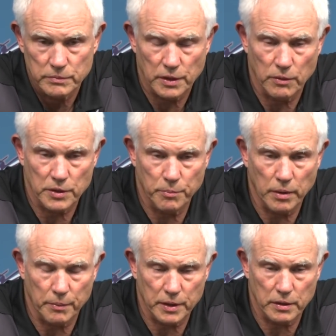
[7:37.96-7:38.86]
you know, you
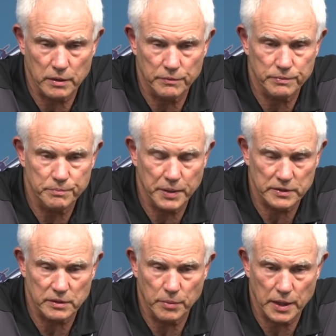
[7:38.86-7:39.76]
probably could have
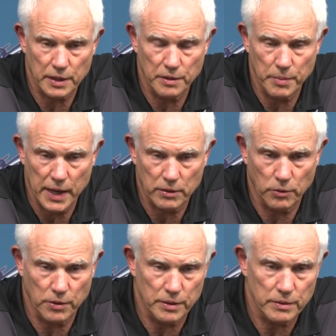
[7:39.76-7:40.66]
picked somebody in the
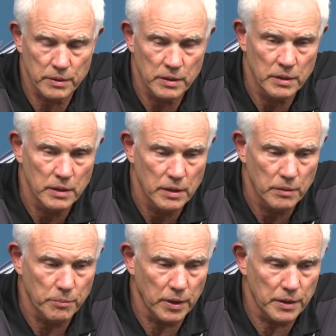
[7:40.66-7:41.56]
backcourt.
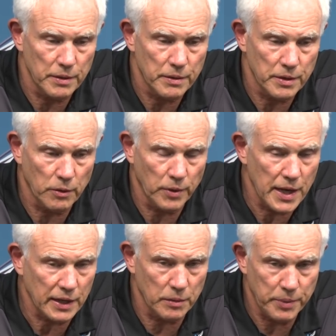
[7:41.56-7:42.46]
But, you know, we're
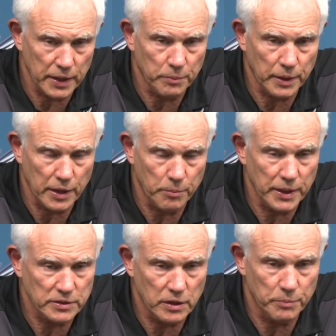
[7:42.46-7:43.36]
not going to pick a player
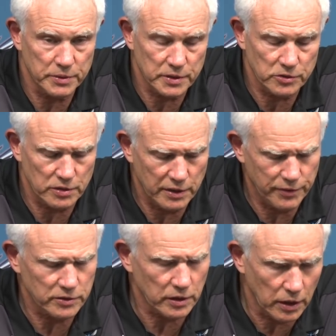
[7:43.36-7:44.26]
based on position. If
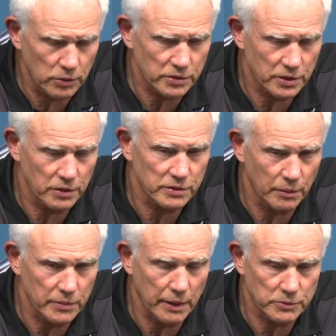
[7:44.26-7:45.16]
it's close, you know,
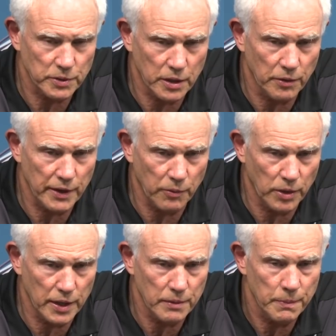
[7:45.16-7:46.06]
sometimes we go that
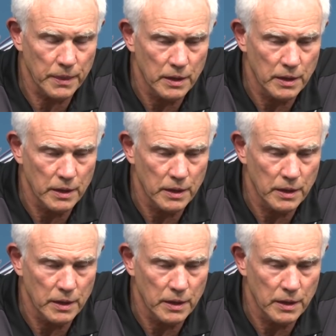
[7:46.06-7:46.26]
way.